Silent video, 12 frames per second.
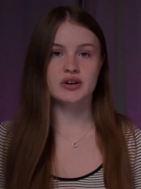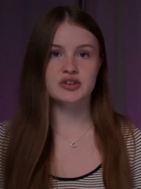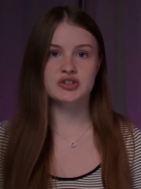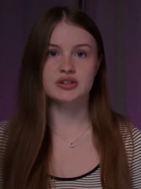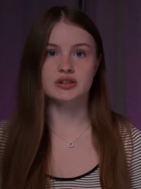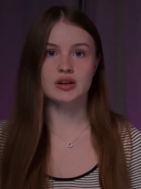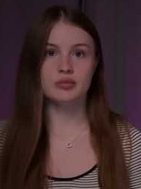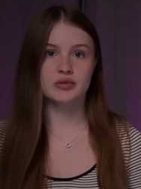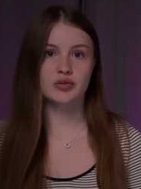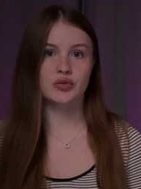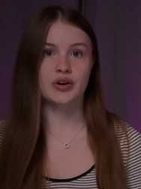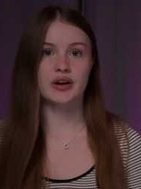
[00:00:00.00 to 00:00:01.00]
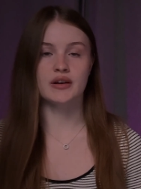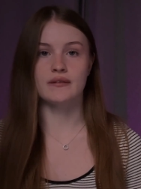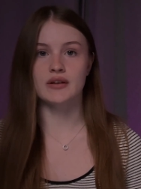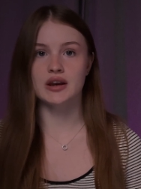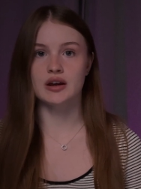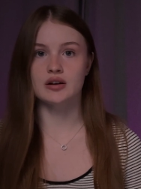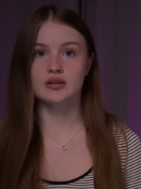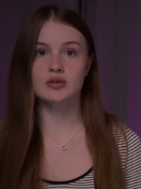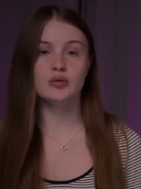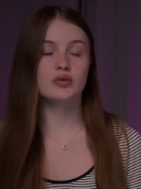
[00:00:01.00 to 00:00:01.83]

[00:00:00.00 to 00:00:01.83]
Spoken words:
partially blur your video